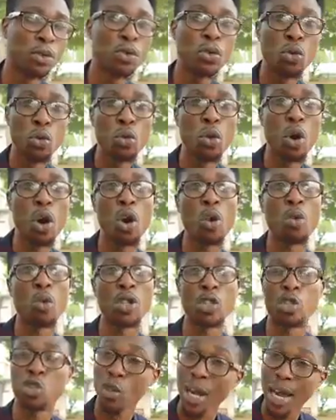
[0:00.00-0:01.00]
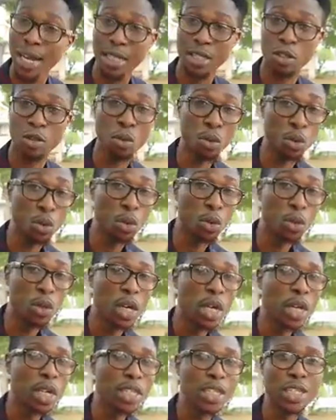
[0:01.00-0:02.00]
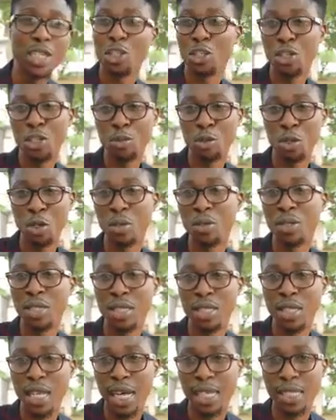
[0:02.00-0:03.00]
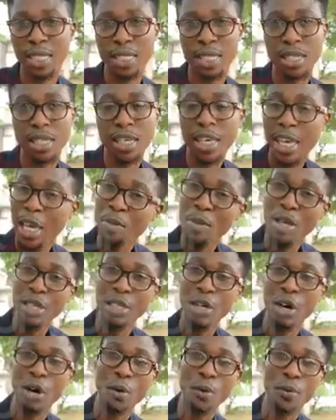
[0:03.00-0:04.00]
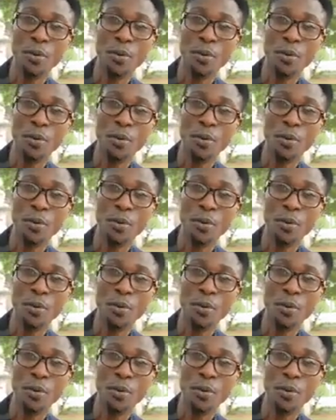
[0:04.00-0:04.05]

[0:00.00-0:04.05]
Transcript: through or was tracked through the descriptions that came in